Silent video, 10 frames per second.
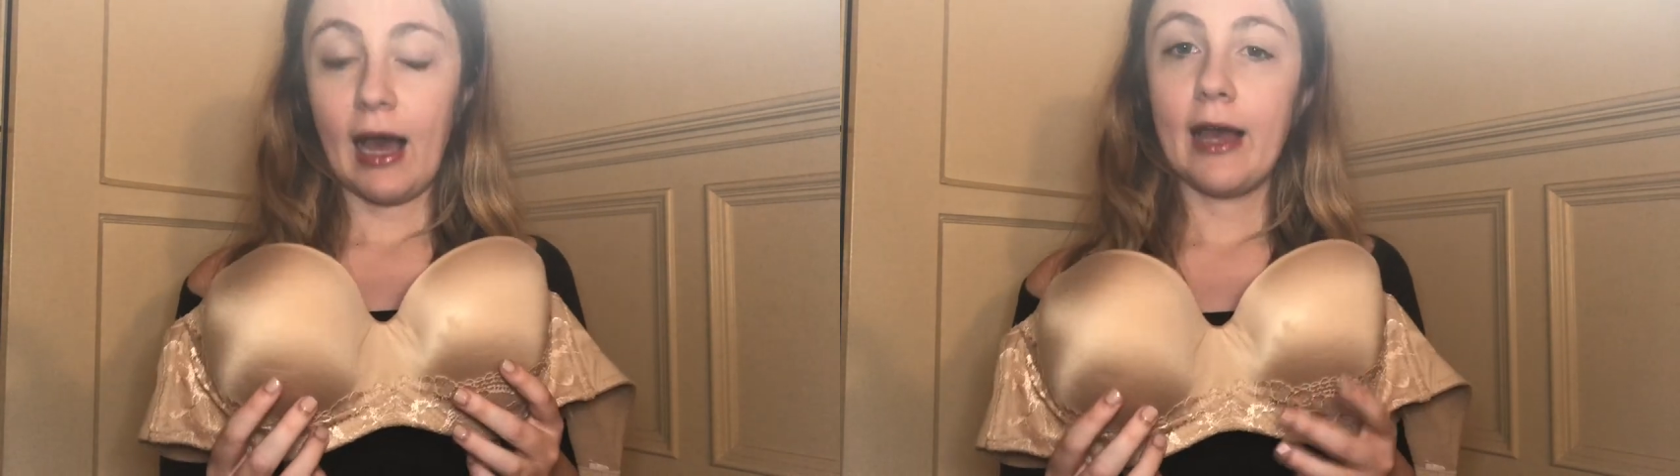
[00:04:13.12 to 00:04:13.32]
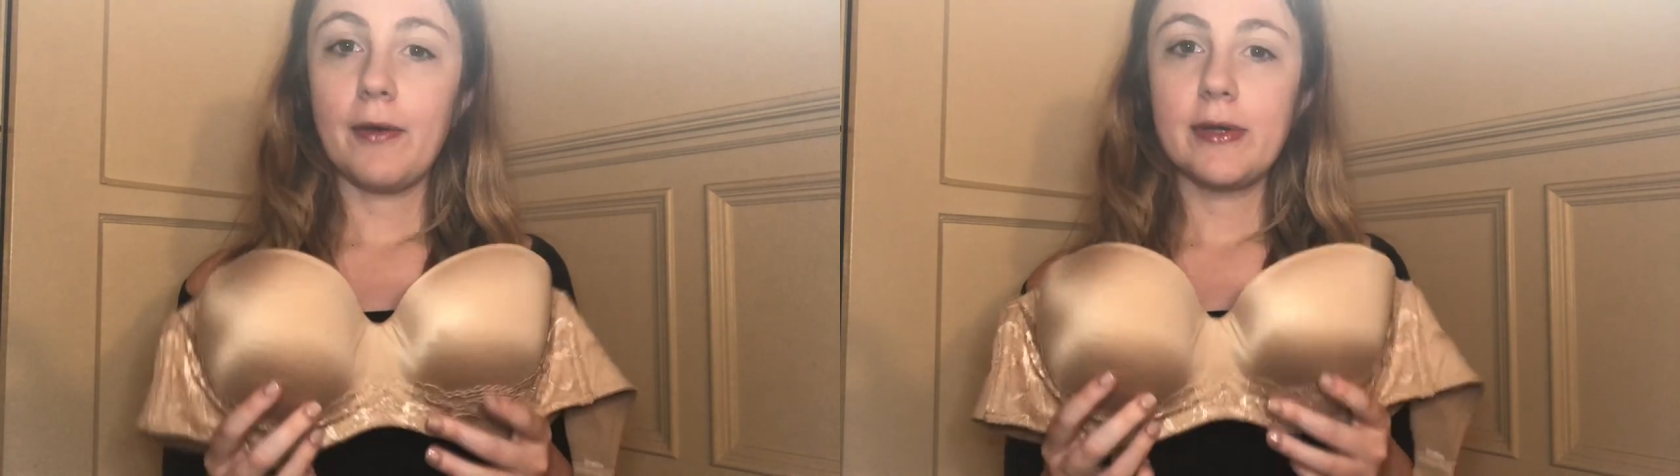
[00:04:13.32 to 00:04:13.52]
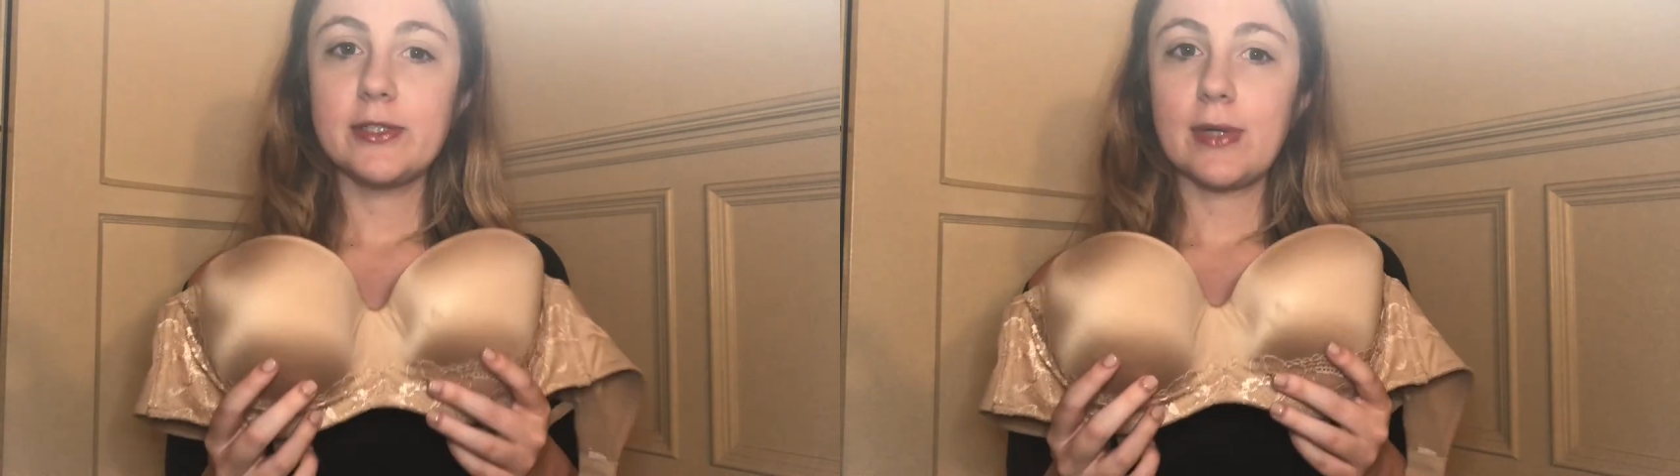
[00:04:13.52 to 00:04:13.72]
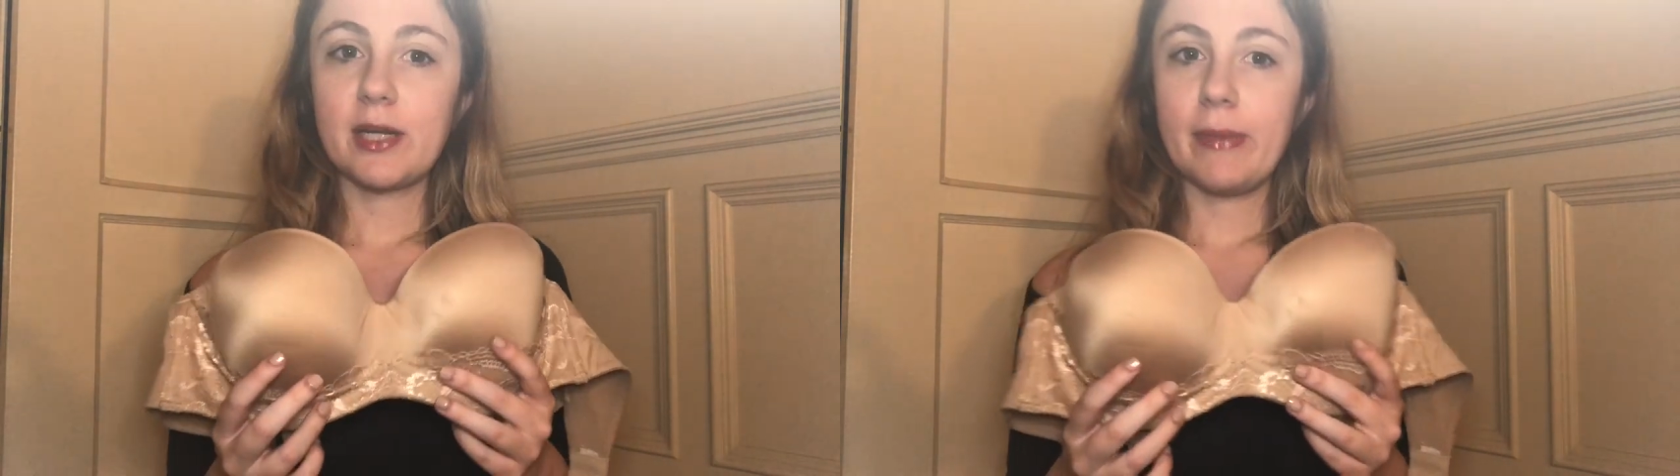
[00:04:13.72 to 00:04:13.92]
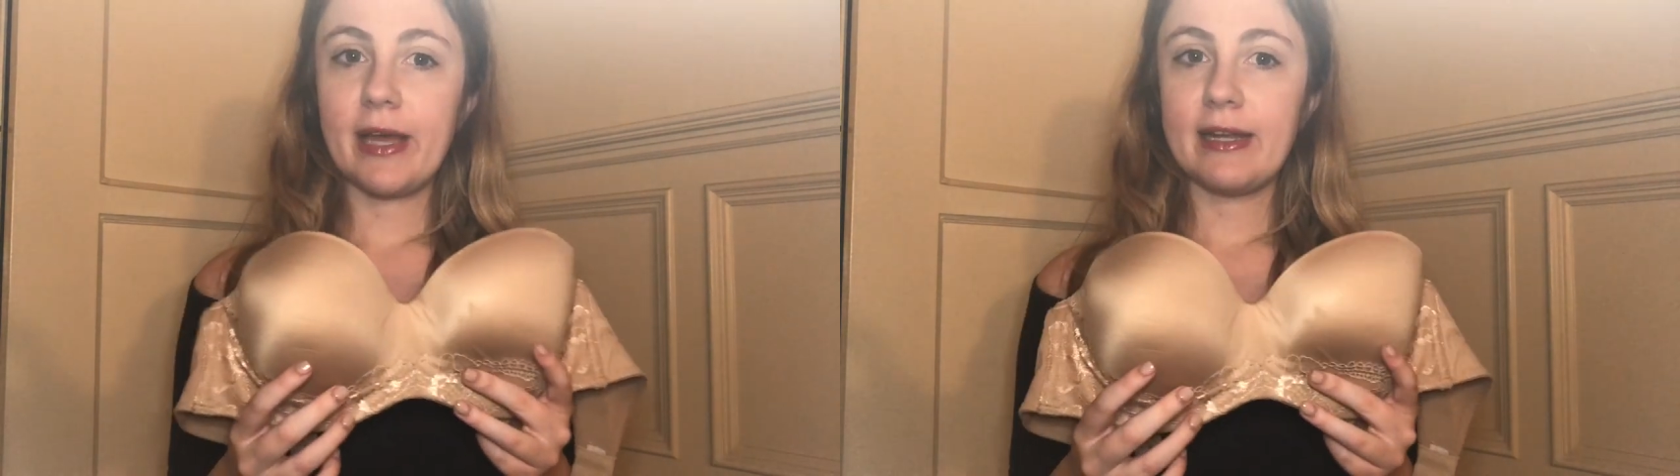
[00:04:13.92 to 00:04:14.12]
I always
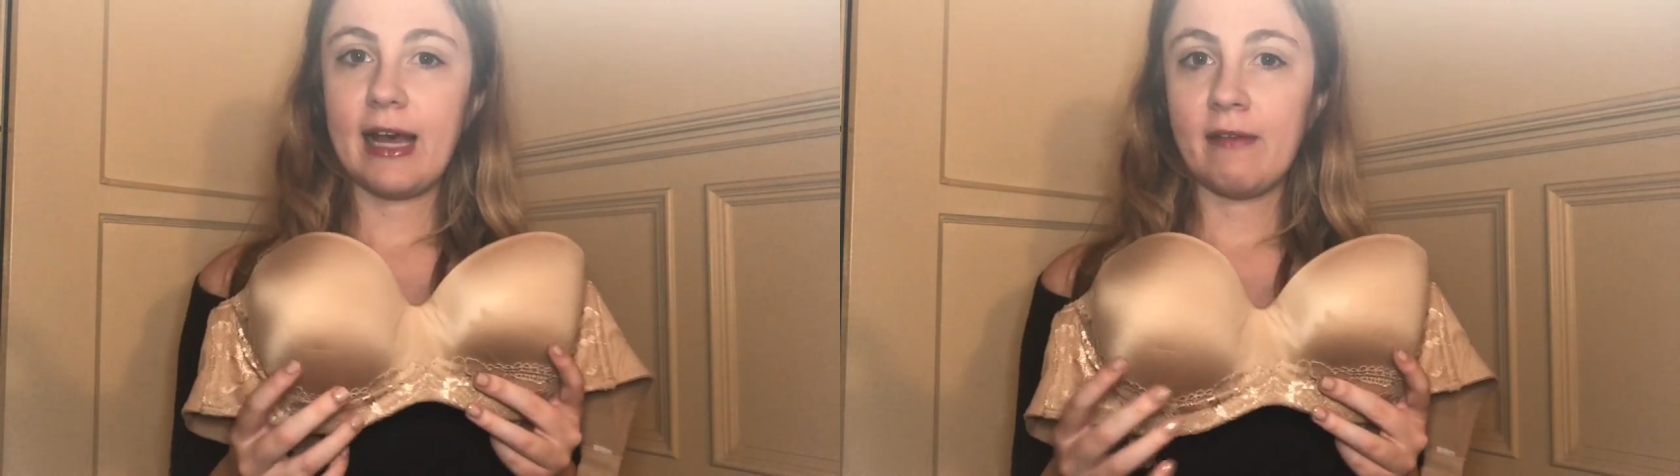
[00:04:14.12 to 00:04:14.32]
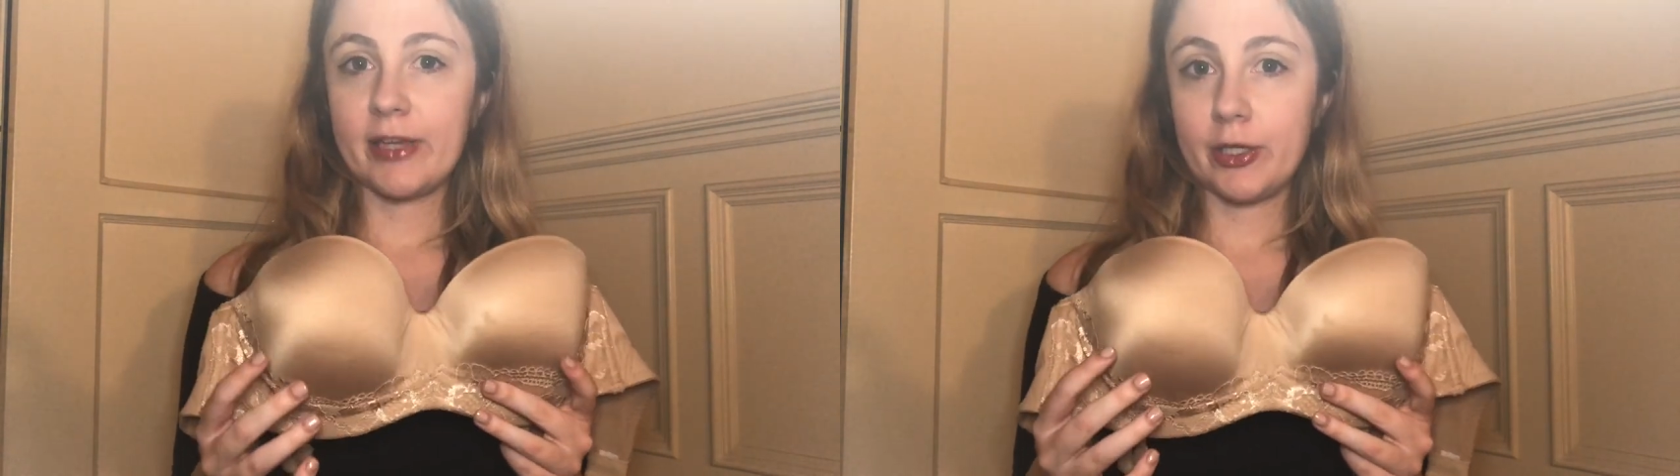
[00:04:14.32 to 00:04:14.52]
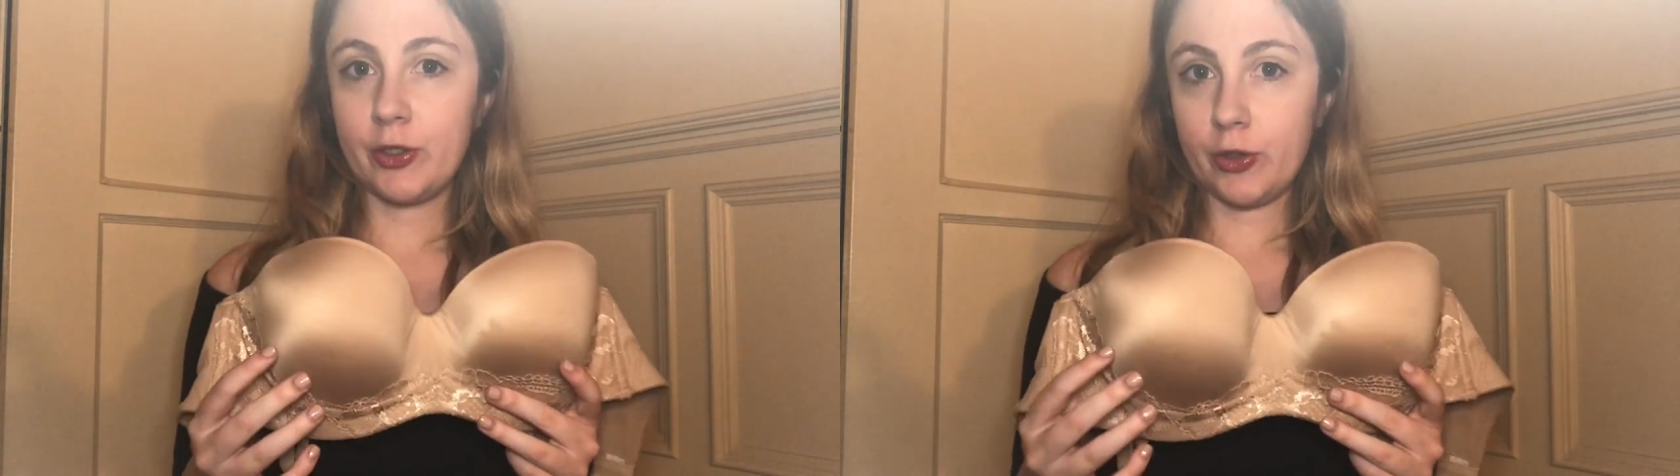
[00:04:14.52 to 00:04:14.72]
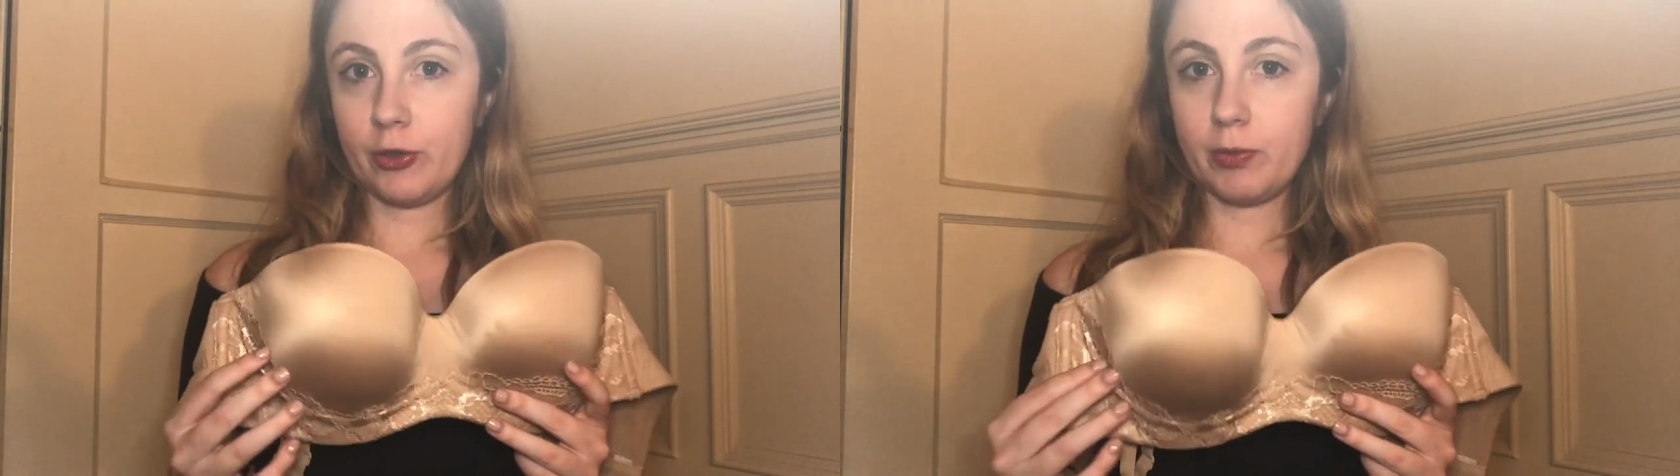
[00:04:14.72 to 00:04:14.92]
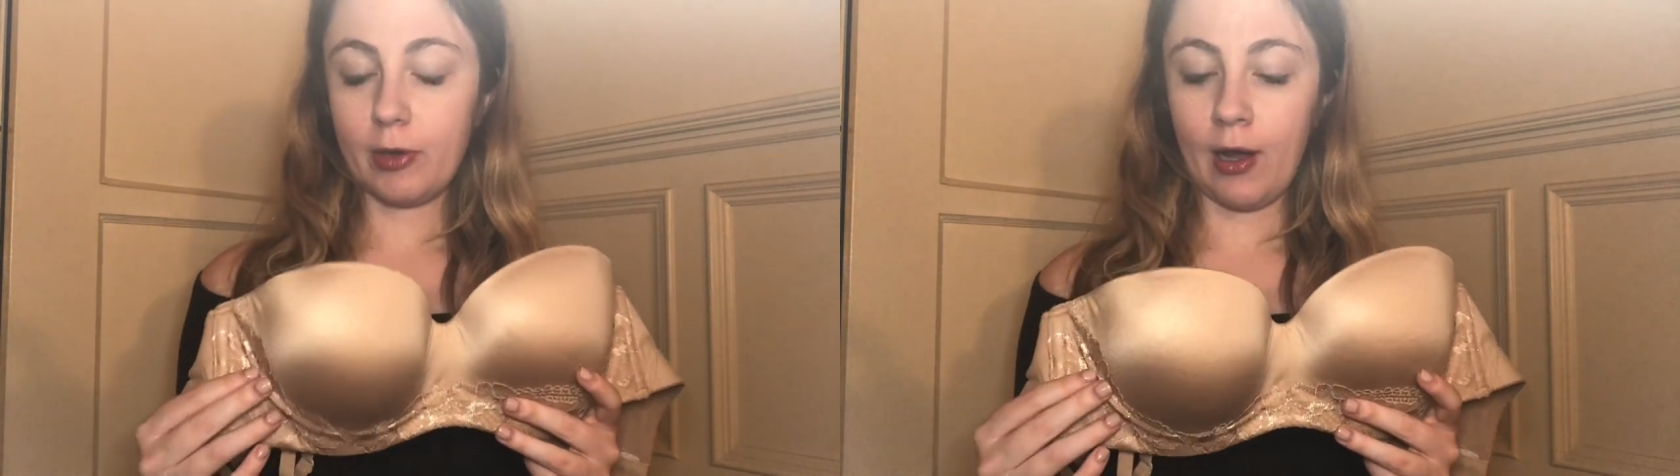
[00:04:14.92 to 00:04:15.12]
recommend having a
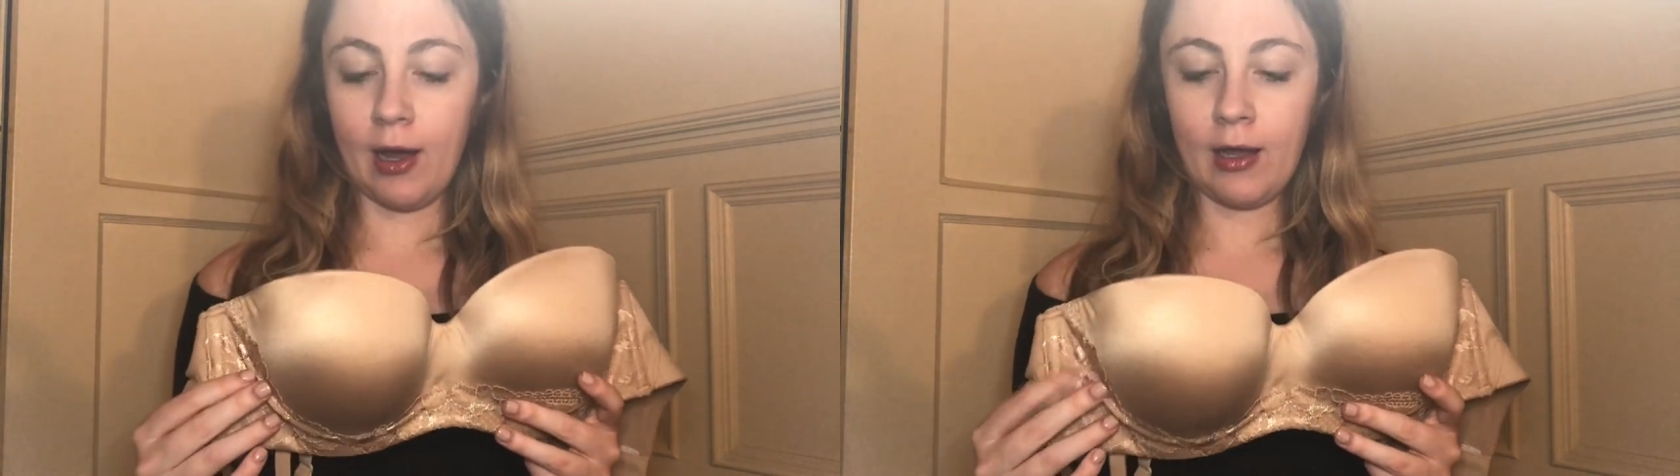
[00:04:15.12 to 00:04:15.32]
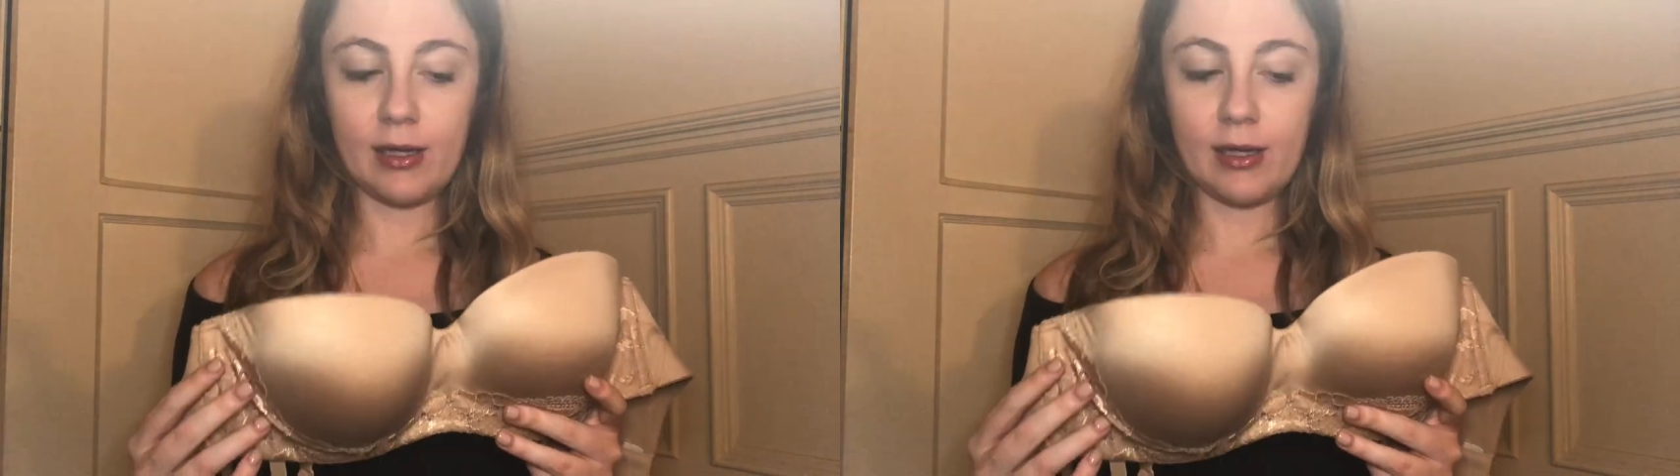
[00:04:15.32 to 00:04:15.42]
nude bra